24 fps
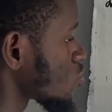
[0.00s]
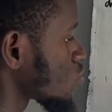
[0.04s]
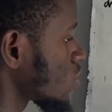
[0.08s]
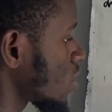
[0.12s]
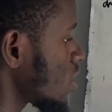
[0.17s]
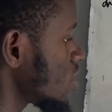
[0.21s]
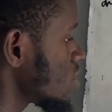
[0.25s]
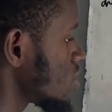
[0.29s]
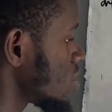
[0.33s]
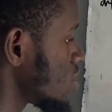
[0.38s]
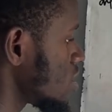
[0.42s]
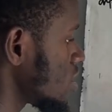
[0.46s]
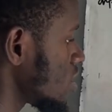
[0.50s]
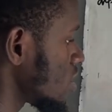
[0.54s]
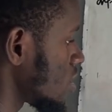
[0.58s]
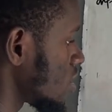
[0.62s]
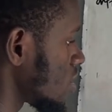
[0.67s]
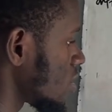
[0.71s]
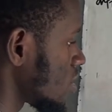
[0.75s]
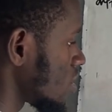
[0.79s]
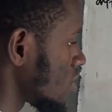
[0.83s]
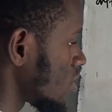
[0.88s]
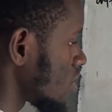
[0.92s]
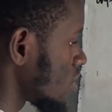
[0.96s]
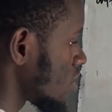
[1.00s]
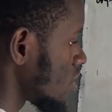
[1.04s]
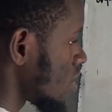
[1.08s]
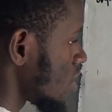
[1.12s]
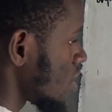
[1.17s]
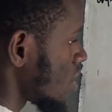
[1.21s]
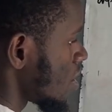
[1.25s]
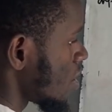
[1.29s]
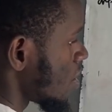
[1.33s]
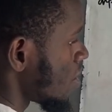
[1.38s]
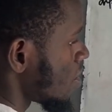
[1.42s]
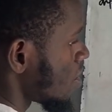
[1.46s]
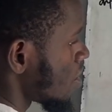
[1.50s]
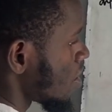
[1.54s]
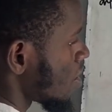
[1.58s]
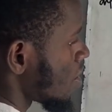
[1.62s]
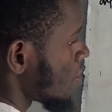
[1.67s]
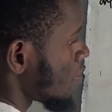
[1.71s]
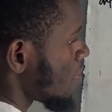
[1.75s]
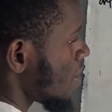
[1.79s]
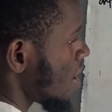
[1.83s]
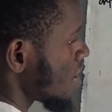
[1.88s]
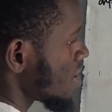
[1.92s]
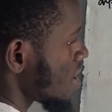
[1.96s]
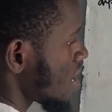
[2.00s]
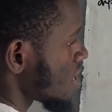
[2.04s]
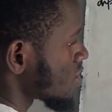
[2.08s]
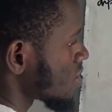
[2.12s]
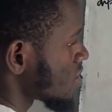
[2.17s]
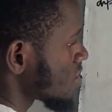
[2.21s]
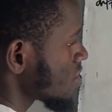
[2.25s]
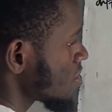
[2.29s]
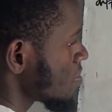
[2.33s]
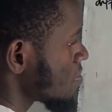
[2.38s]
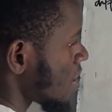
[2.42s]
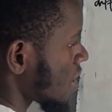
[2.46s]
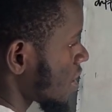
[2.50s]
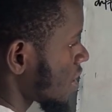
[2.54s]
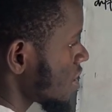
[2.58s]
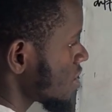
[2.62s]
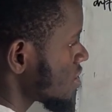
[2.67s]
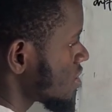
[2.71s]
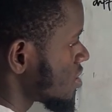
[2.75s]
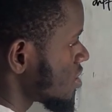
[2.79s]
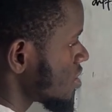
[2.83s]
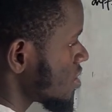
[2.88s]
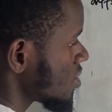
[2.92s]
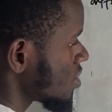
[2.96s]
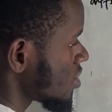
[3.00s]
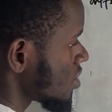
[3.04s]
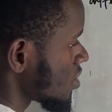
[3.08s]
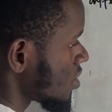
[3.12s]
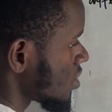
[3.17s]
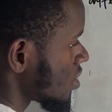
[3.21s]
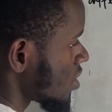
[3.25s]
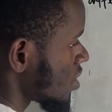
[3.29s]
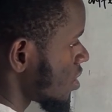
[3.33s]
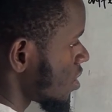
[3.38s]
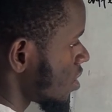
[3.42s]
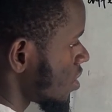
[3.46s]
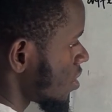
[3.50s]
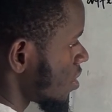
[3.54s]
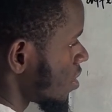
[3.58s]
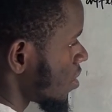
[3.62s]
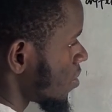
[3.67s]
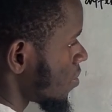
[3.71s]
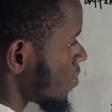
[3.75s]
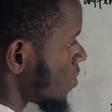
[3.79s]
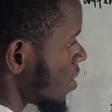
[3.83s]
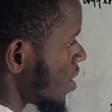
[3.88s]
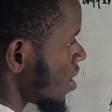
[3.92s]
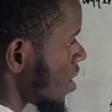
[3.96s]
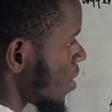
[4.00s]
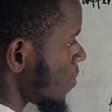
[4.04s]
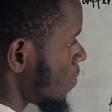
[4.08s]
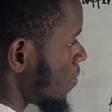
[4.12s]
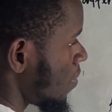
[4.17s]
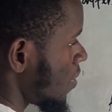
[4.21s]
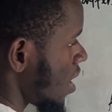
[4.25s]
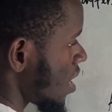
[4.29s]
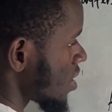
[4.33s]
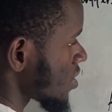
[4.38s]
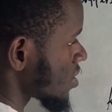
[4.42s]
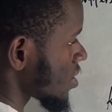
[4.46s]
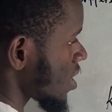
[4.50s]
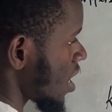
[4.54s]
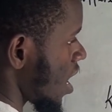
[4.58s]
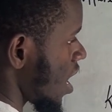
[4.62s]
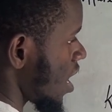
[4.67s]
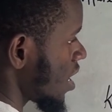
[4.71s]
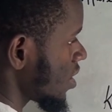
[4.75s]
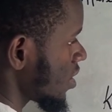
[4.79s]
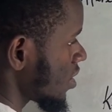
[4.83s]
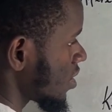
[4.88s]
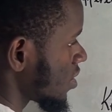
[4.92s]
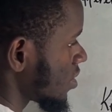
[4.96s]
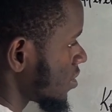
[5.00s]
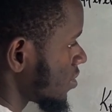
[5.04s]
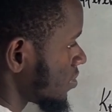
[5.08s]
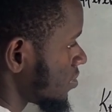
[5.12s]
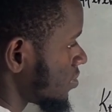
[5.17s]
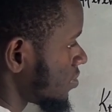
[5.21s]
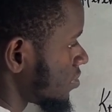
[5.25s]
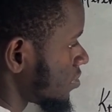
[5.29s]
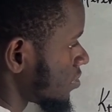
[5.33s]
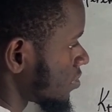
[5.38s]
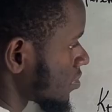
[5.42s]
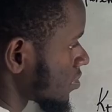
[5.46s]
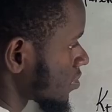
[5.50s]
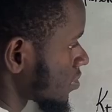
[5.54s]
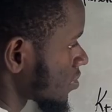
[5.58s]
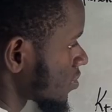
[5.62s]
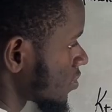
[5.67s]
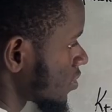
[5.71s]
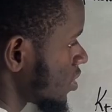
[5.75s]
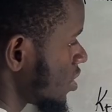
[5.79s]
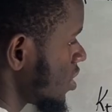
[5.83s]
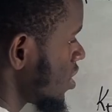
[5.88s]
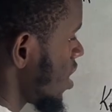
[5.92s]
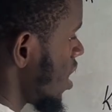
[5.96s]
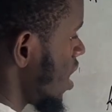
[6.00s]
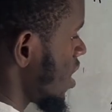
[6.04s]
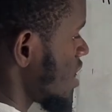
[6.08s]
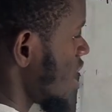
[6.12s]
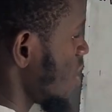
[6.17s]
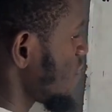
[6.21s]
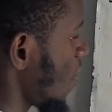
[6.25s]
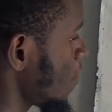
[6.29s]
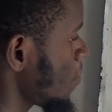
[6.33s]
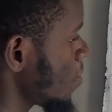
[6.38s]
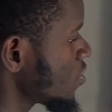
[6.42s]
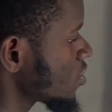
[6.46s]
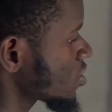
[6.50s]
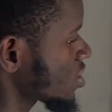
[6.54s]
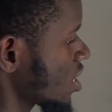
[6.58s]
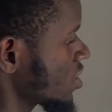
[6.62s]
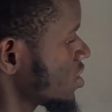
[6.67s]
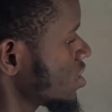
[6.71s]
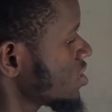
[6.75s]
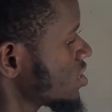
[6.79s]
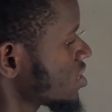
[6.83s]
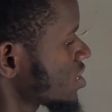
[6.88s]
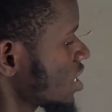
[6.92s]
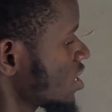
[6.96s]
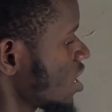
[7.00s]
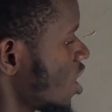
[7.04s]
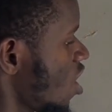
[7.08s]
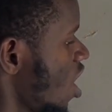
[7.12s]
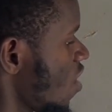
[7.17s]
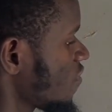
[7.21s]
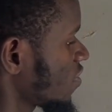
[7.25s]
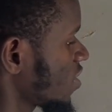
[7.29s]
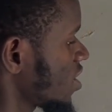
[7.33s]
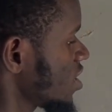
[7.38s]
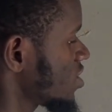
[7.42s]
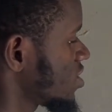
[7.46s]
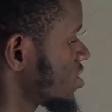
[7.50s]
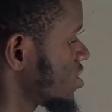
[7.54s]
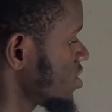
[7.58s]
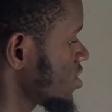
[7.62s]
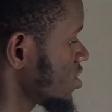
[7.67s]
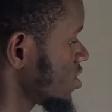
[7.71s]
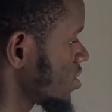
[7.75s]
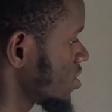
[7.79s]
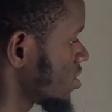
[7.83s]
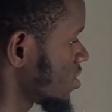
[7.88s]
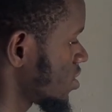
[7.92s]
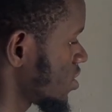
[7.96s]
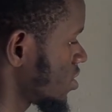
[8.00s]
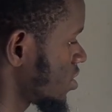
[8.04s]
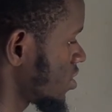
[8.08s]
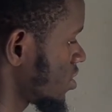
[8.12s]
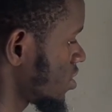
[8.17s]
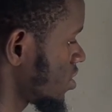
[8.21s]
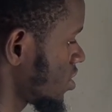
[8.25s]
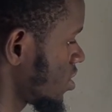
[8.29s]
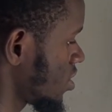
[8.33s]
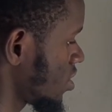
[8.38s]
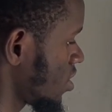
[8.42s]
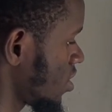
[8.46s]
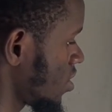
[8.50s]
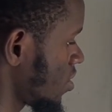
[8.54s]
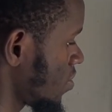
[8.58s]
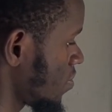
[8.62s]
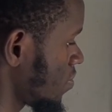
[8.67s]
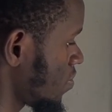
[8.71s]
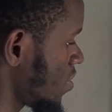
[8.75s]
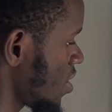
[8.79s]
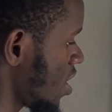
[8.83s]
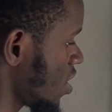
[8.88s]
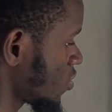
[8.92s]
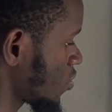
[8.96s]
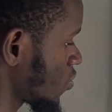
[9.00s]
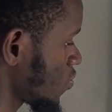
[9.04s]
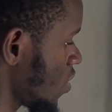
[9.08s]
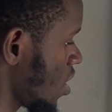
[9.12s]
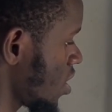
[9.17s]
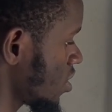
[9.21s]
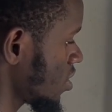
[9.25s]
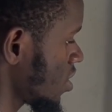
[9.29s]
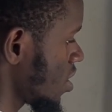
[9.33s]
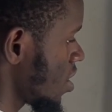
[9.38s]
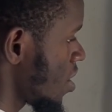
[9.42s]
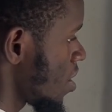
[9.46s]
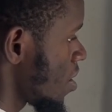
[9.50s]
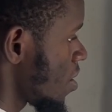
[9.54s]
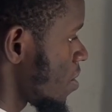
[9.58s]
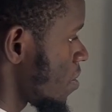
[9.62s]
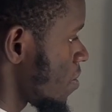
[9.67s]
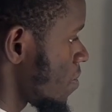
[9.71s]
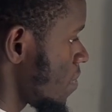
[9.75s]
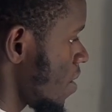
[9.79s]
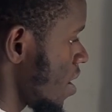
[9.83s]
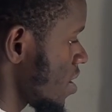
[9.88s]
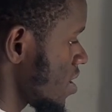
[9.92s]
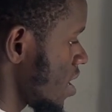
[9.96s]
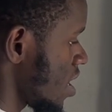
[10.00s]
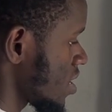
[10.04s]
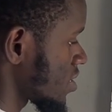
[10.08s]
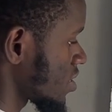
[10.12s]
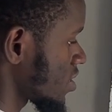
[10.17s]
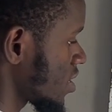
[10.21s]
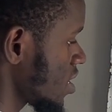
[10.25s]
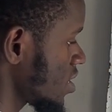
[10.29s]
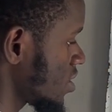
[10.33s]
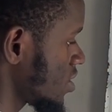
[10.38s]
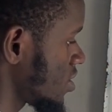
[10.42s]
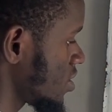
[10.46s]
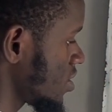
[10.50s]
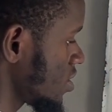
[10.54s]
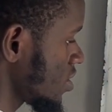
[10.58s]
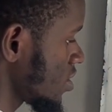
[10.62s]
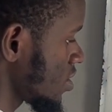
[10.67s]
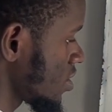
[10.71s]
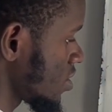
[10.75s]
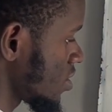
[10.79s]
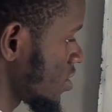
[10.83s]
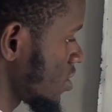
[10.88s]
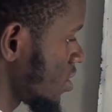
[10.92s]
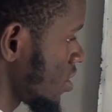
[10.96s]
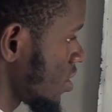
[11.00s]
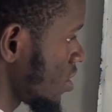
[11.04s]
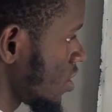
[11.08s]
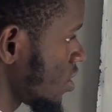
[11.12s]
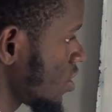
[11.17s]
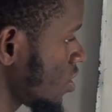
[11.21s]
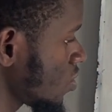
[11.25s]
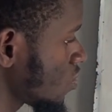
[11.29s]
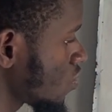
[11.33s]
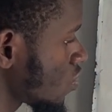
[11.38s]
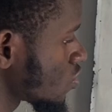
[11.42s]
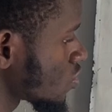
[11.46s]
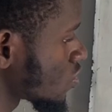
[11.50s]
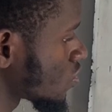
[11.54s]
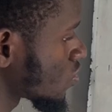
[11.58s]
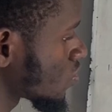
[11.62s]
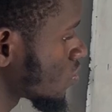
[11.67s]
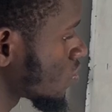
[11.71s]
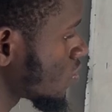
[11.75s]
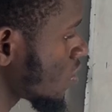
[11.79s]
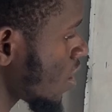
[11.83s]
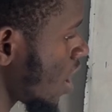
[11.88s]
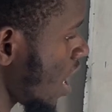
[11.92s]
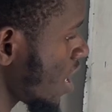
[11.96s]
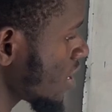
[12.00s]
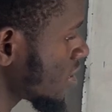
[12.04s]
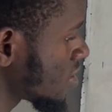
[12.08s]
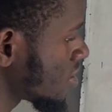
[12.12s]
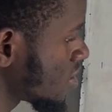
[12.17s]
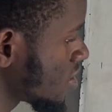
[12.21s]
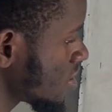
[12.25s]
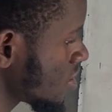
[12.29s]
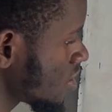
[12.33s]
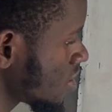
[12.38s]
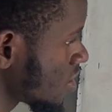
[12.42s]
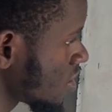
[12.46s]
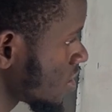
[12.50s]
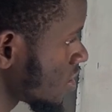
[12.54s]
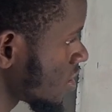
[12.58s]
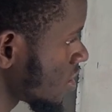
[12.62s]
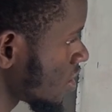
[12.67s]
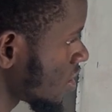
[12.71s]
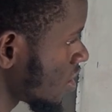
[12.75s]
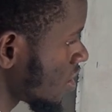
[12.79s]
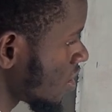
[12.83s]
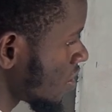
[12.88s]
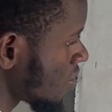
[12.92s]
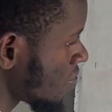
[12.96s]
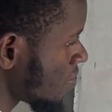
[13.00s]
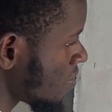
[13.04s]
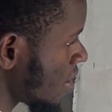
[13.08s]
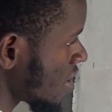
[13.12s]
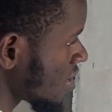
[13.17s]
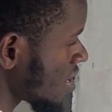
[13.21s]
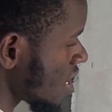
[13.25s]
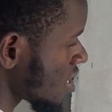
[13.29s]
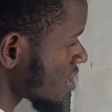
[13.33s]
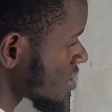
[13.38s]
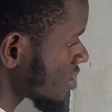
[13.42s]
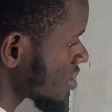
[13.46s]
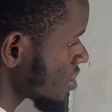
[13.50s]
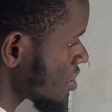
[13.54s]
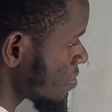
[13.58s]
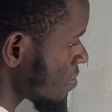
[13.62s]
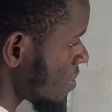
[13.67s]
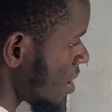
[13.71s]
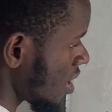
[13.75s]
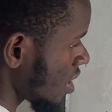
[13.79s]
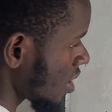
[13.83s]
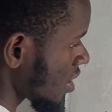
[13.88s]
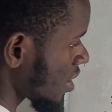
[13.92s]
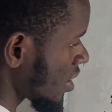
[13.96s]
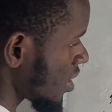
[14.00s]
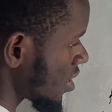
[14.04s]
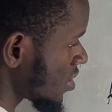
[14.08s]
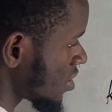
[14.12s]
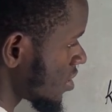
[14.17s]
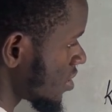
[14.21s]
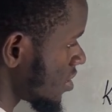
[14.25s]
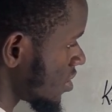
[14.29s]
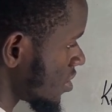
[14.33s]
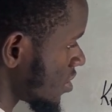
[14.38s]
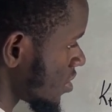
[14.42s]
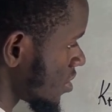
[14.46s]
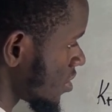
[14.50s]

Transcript: to KT minus sigma KT plus I t. Now if I bring this kt this side, I have kt plus 1 minus kt equals it minus sigma kt.